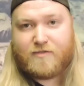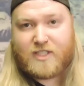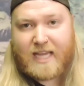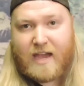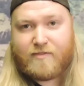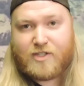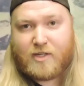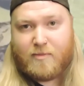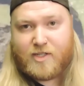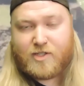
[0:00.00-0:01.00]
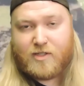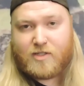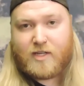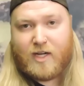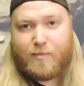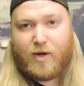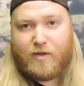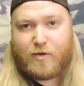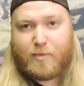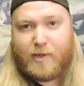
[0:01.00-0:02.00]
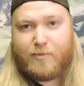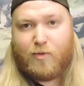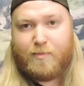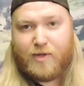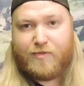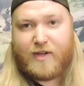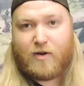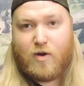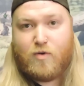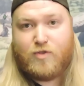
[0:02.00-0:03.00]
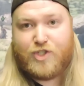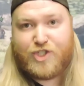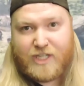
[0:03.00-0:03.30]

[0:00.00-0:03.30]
of scavenging missions to help other people build their own